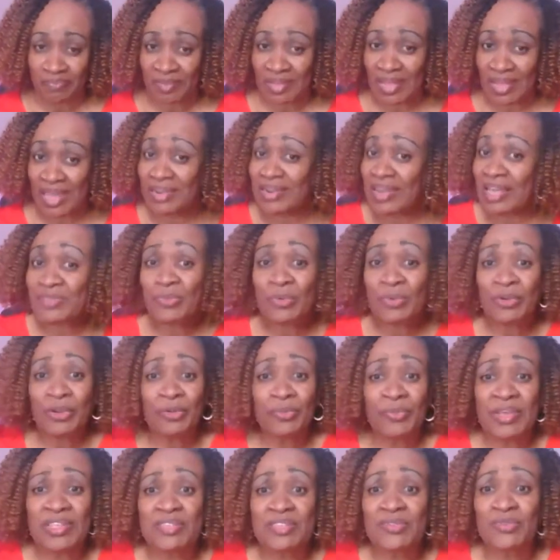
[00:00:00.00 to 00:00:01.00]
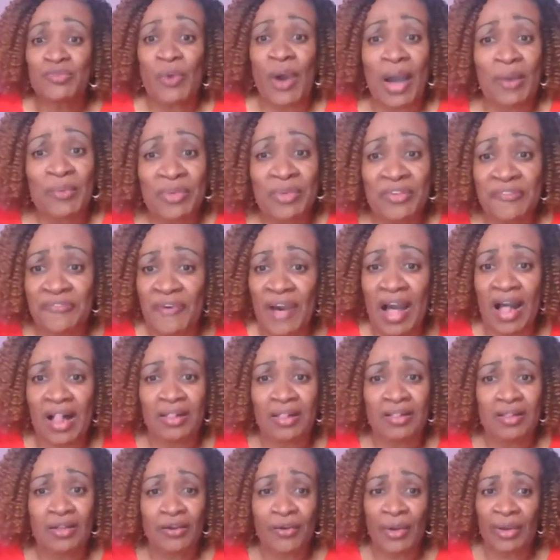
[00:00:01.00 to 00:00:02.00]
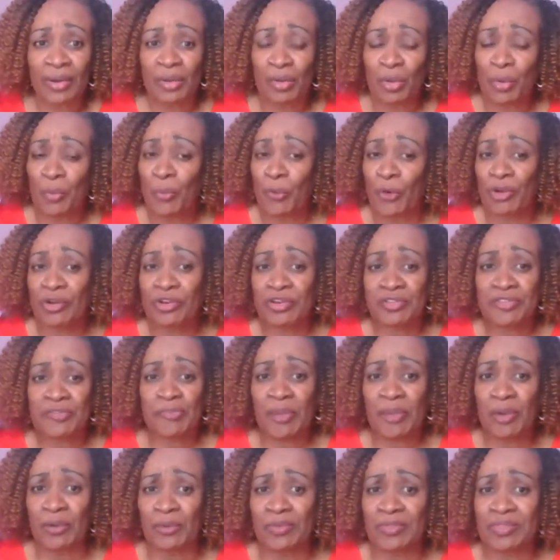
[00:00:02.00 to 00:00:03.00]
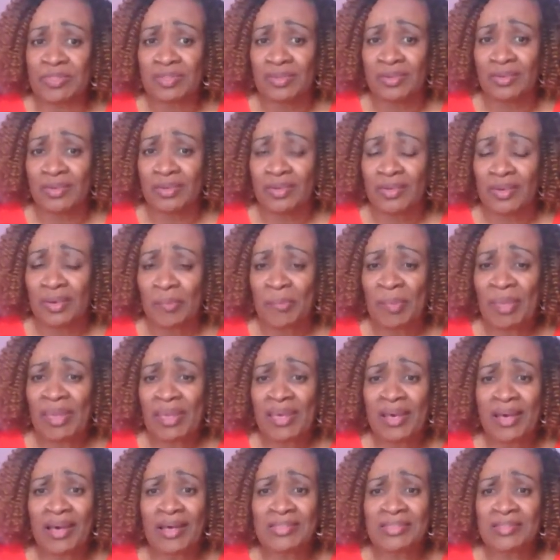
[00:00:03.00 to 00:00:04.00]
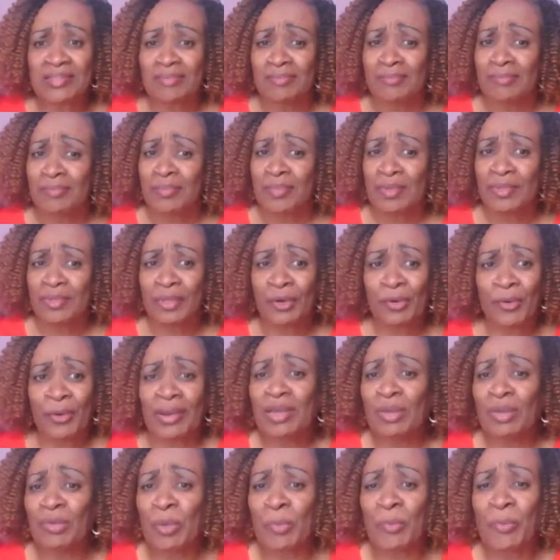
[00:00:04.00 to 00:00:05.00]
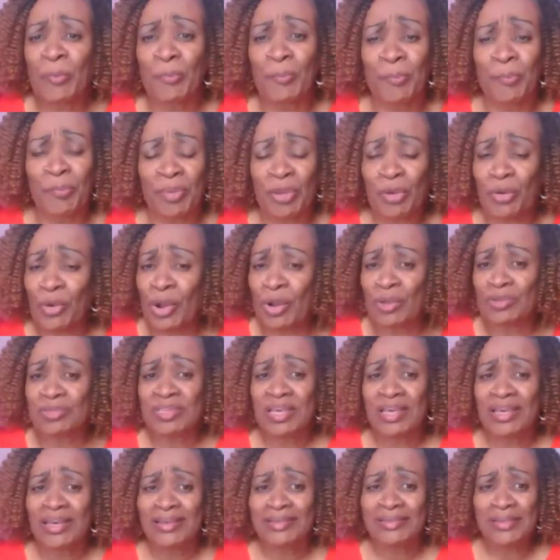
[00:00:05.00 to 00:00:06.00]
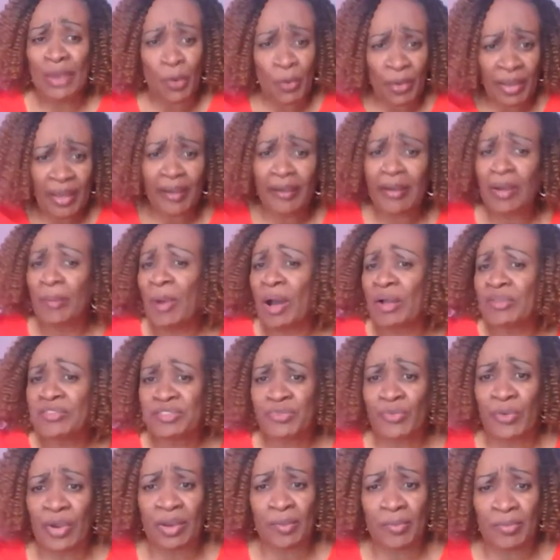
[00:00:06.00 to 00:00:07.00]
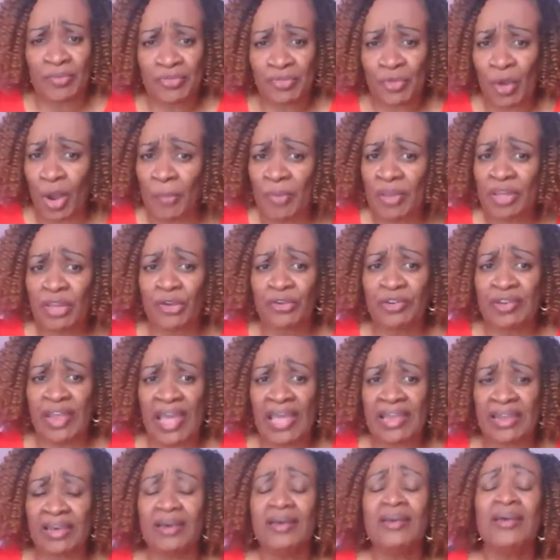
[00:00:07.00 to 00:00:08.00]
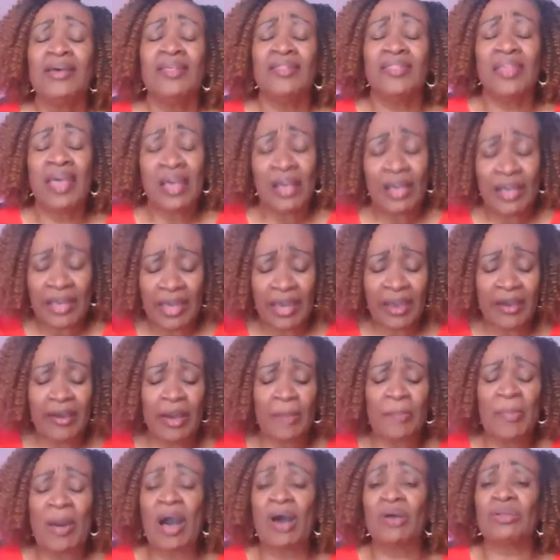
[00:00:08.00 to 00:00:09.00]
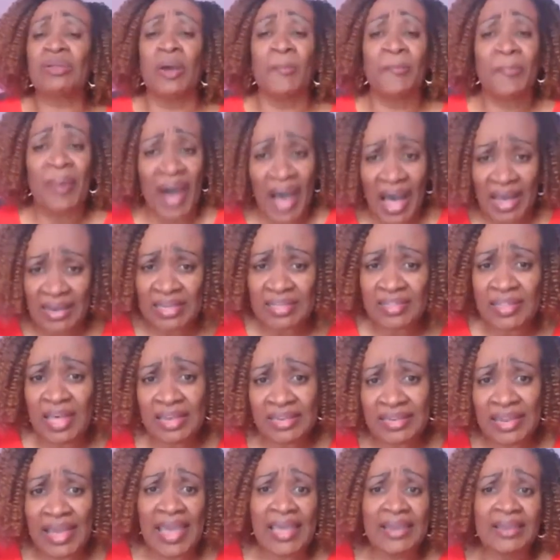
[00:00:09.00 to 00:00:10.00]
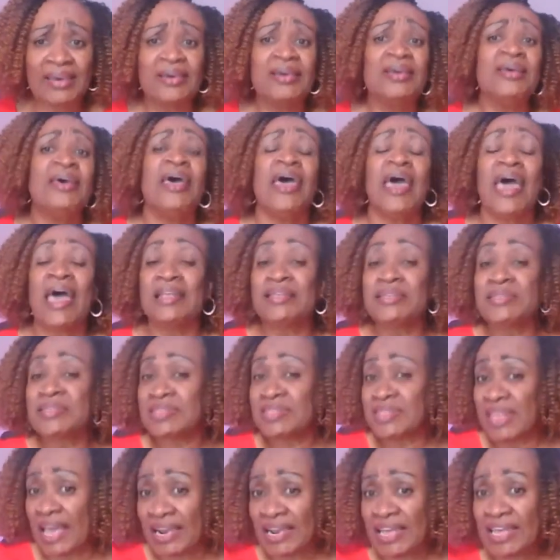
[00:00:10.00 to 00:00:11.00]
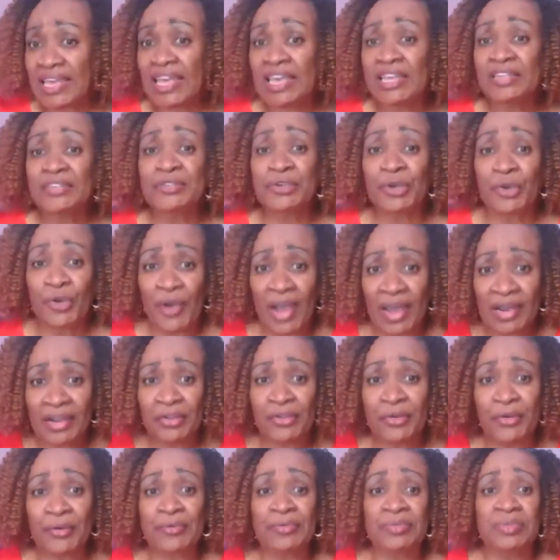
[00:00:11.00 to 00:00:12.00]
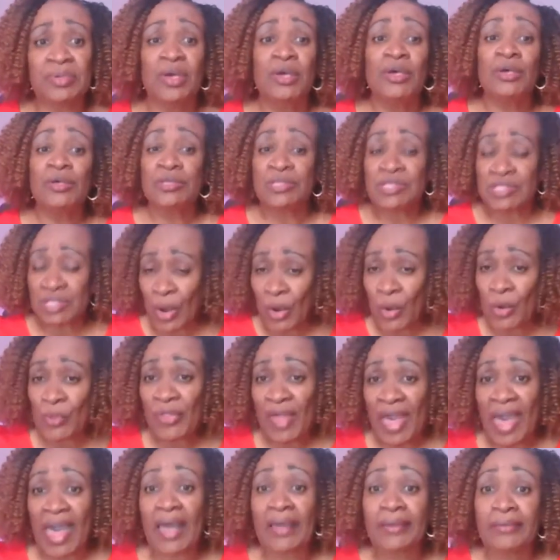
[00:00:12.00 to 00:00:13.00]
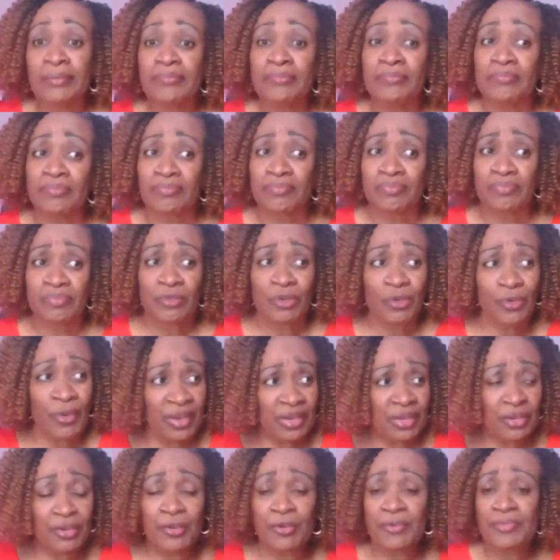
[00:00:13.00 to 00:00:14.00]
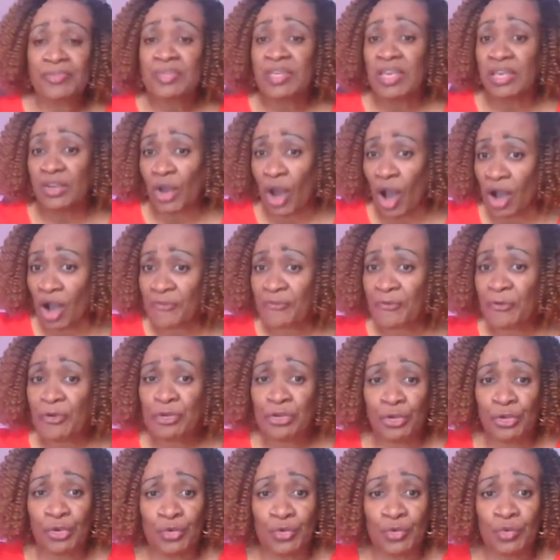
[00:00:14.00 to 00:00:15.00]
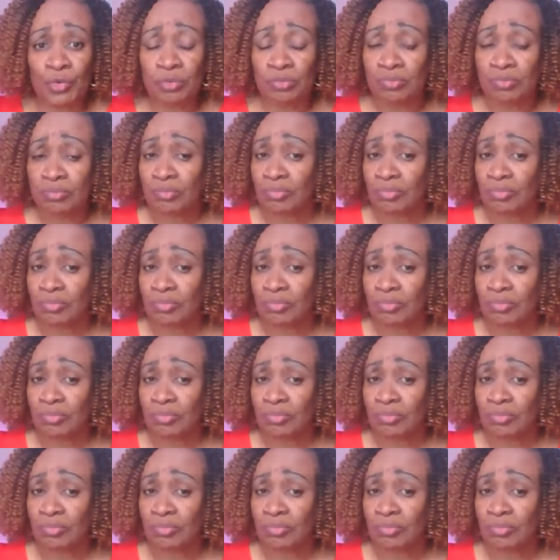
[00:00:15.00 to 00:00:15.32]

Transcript: And that's one of the reasons why we file credit report disputes, because the credit bureaus don't care about scrubbing your data. They care about compiling that data and selling it to creditors so that creditors can offer you,